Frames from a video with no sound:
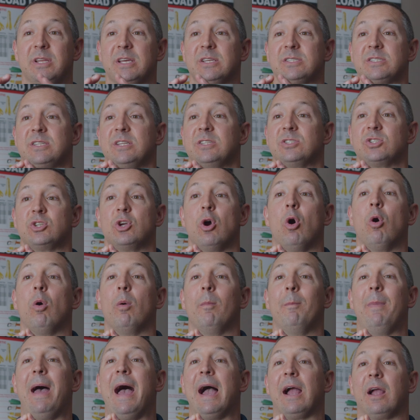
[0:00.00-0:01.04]
distance
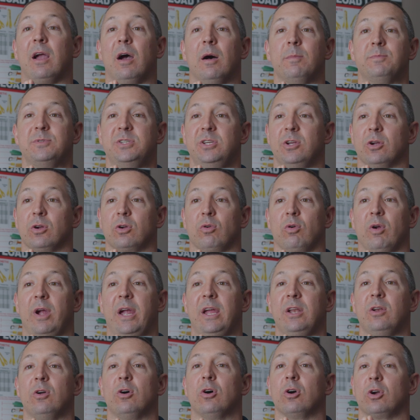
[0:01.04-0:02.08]
going back up to your
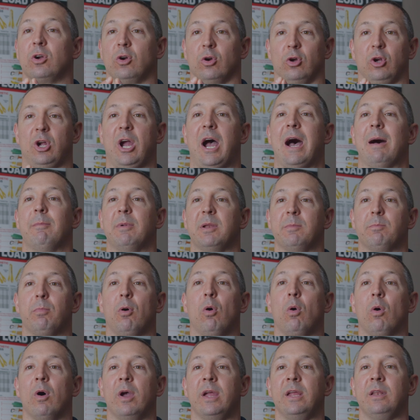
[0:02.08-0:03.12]
crane hook or common
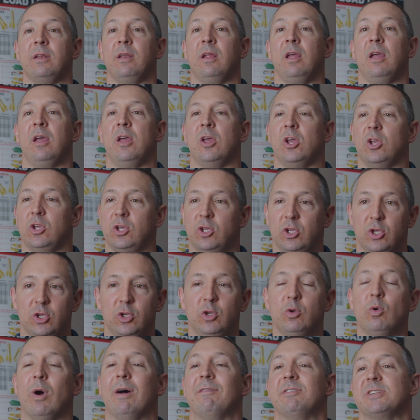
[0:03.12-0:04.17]
point,
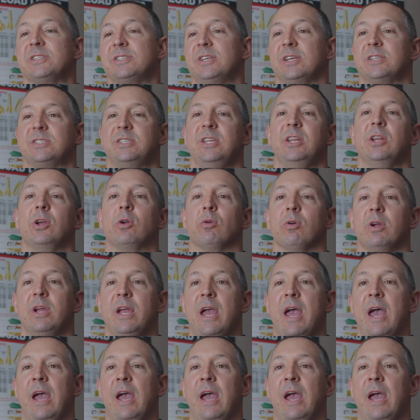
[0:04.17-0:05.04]
you have a 60 degree